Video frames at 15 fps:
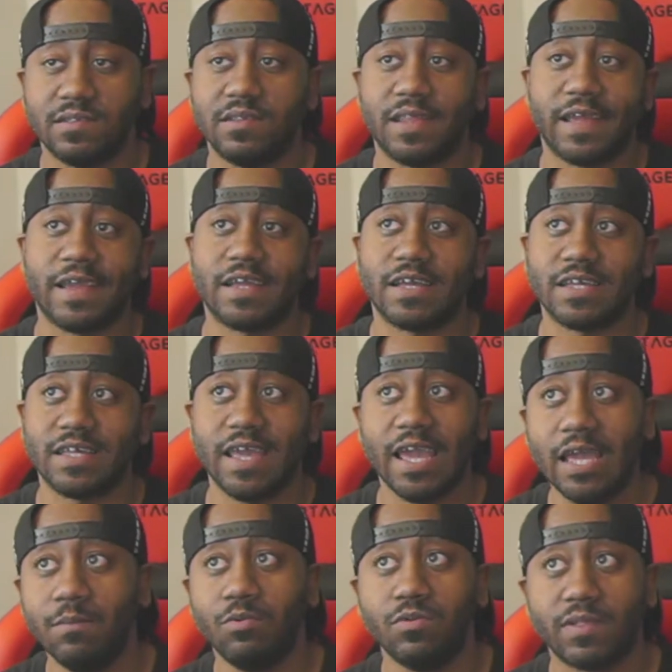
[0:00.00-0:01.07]
like
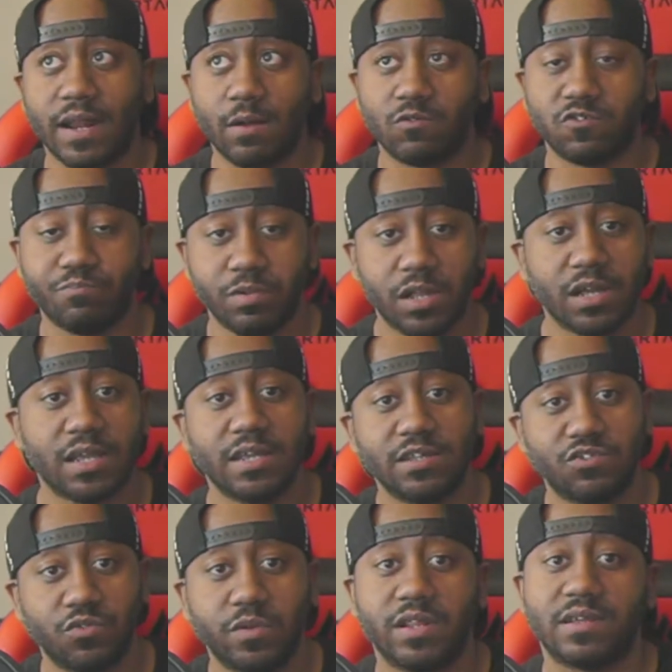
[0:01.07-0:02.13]
cable that I was plugging
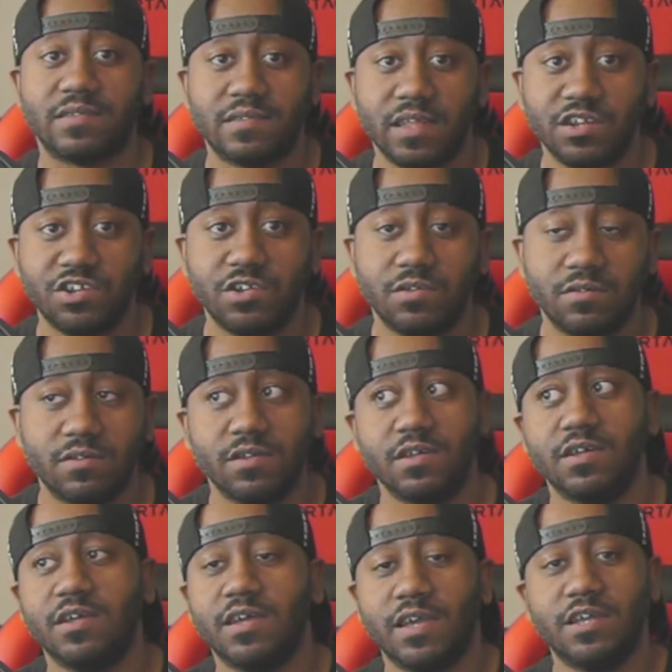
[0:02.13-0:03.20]
into an extension
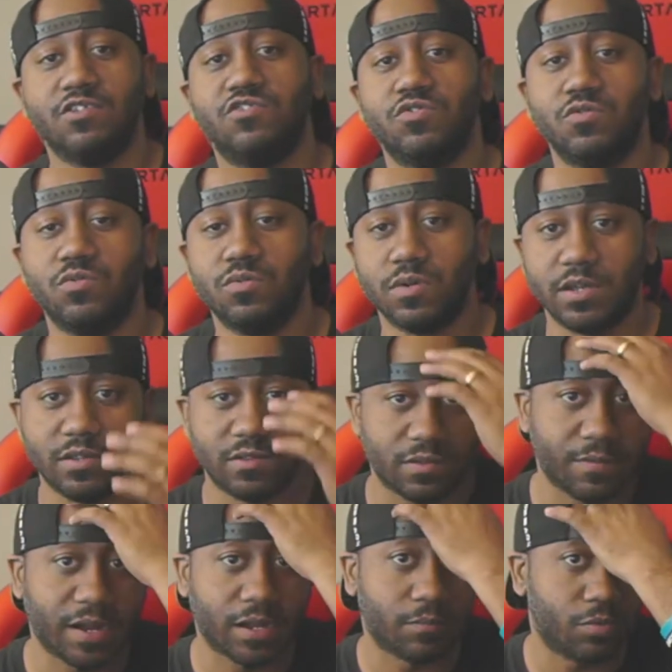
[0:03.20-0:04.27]
into
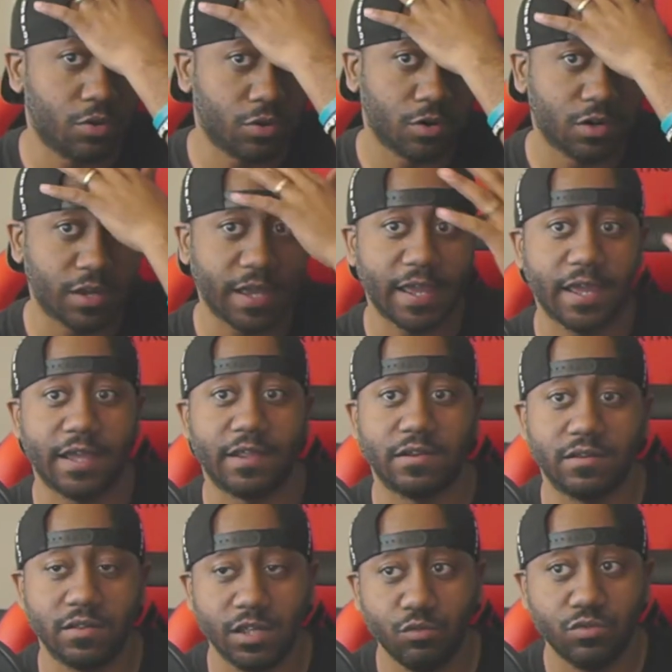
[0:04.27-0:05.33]
my computer,
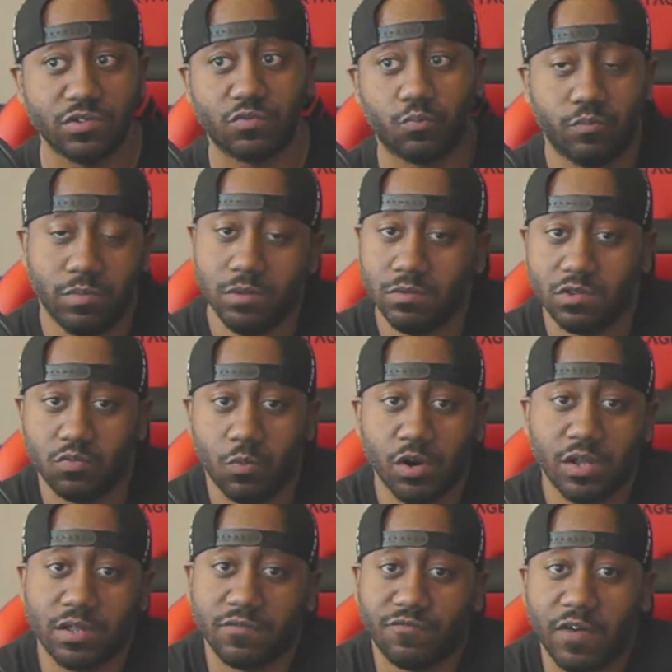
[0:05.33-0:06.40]
and it's
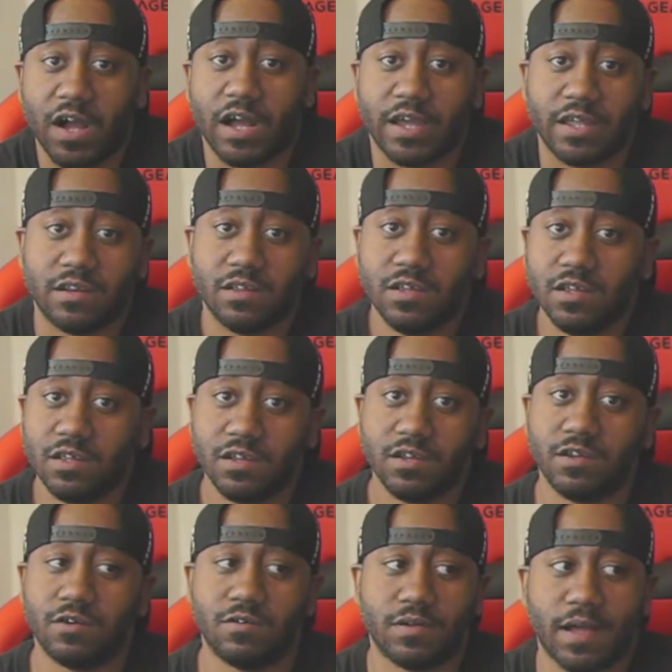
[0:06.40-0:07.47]
working fine. You
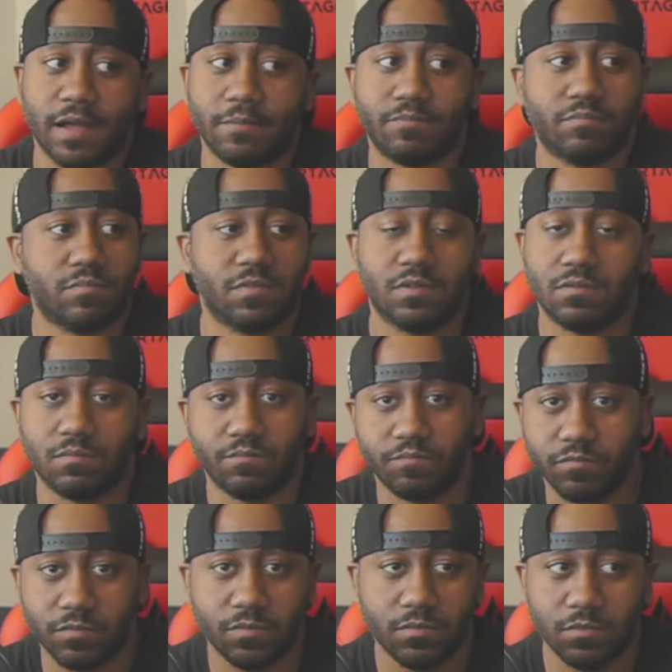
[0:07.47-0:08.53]
know, I
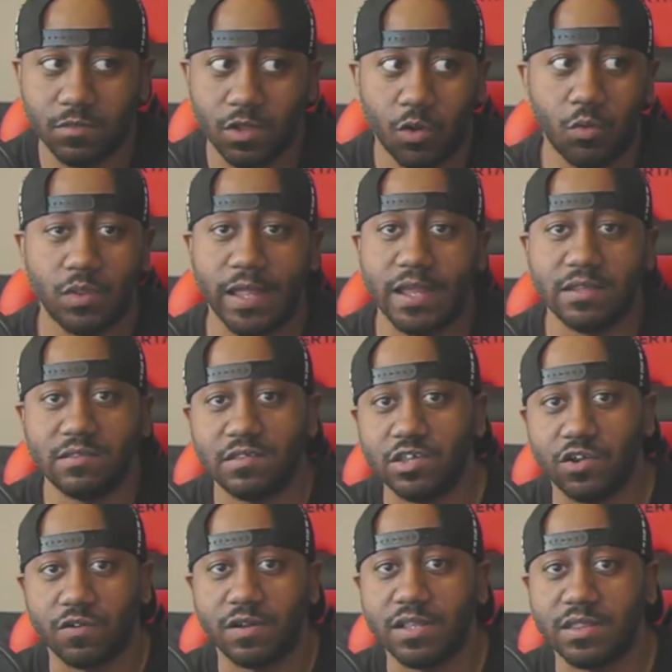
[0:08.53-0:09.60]
no
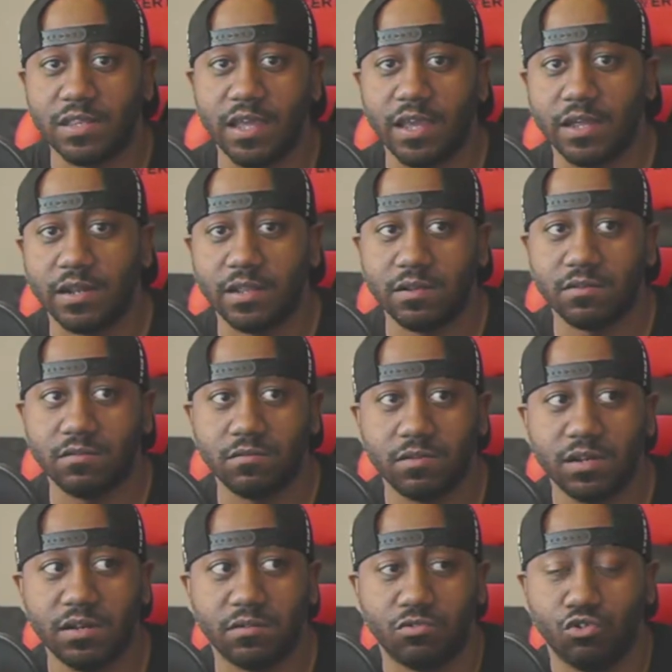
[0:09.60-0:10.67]
latency or anything. It
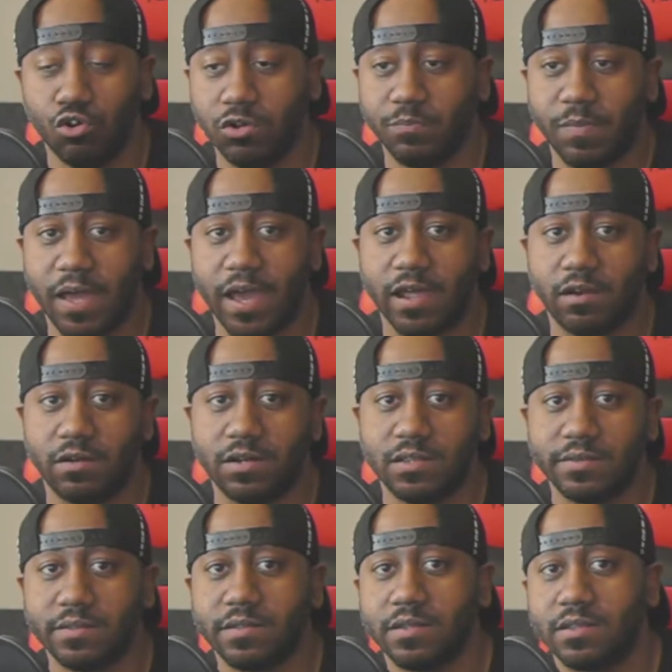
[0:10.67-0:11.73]
didn't look bad or
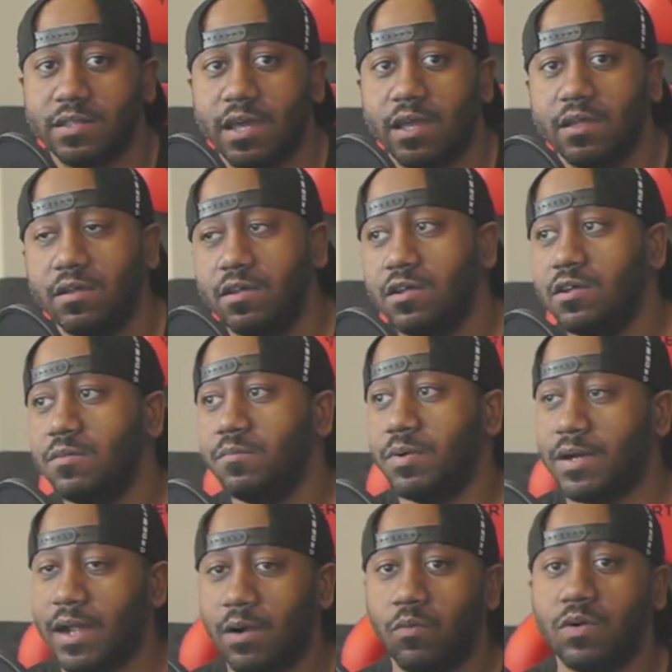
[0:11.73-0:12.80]
anything like that.
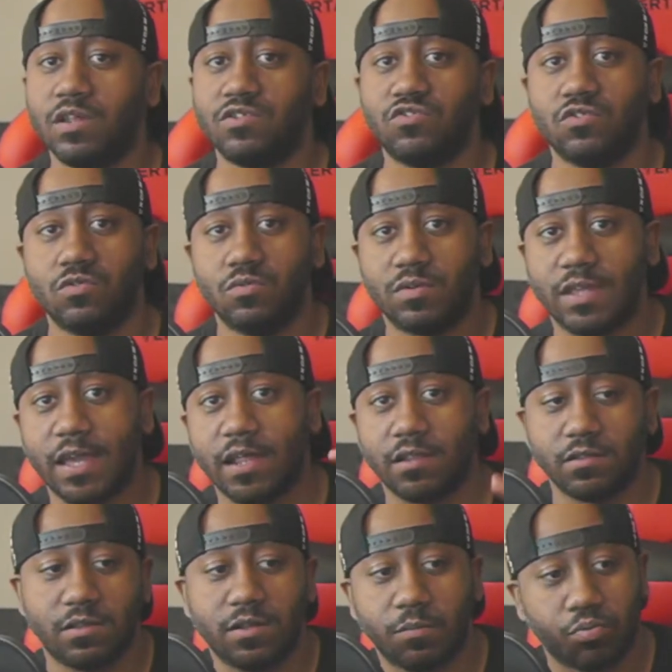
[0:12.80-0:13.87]
But I wanted to get
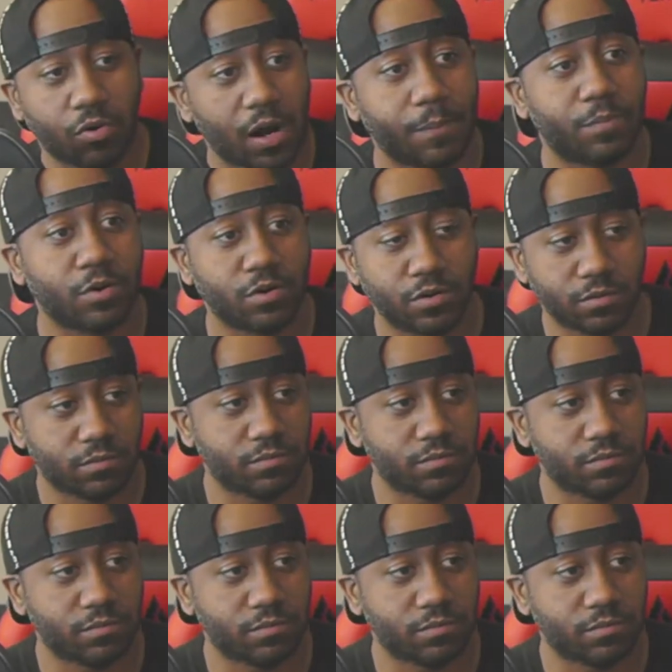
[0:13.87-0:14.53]
the proper